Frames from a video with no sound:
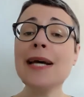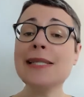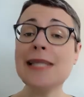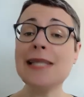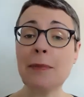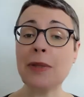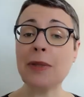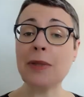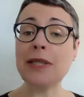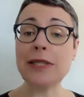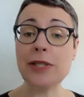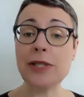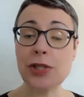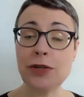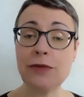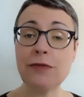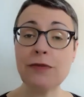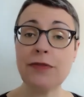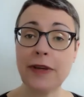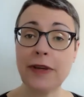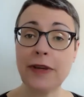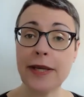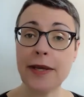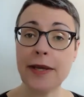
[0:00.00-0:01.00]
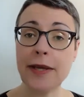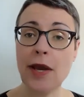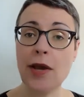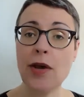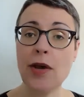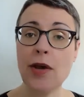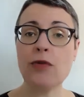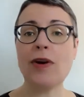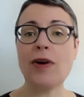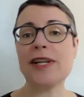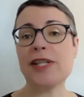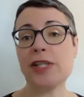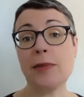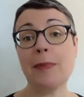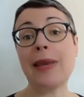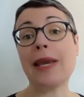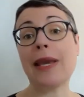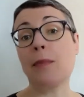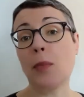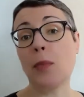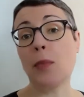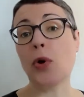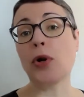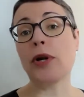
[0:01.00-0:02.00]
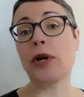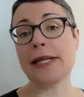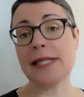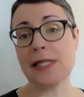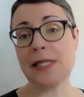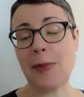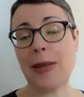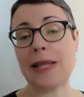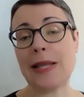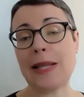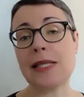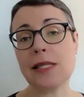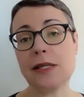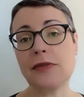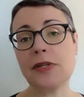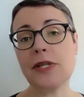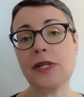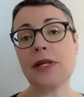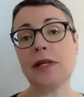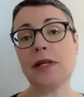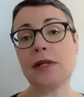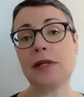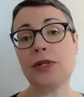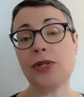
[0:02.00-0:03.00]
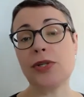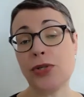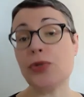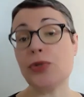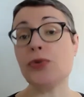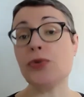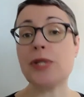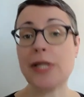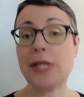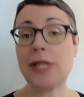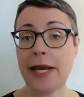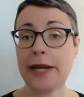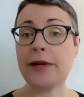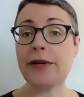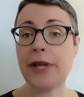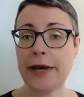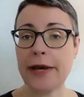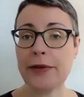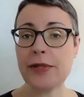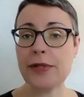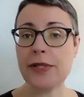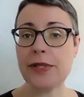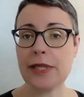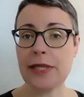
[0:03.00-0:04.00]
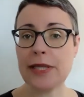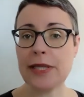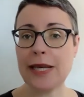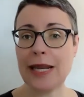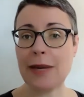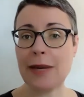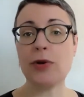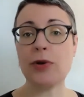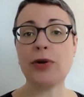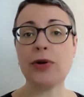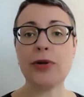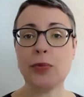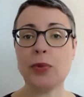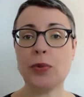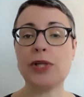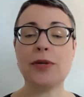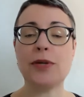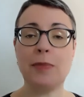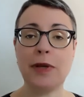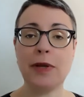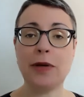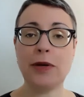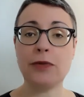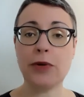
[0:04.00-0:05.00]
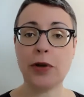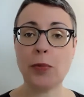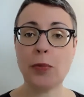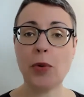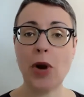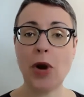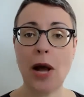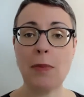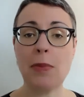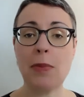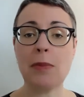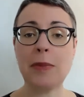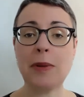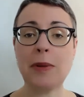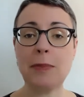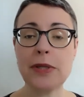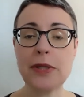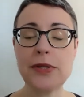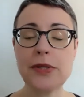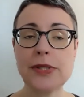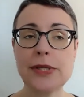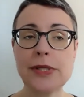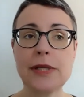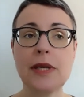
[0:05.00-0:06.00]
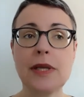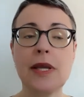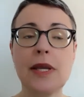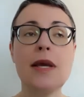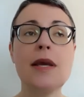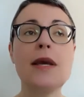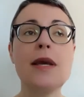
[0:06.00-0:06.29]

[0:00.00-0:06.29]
demolition fee, right, to make it more expensive to do tear downs in the neighborhood, which had been a real problem in Pilsen.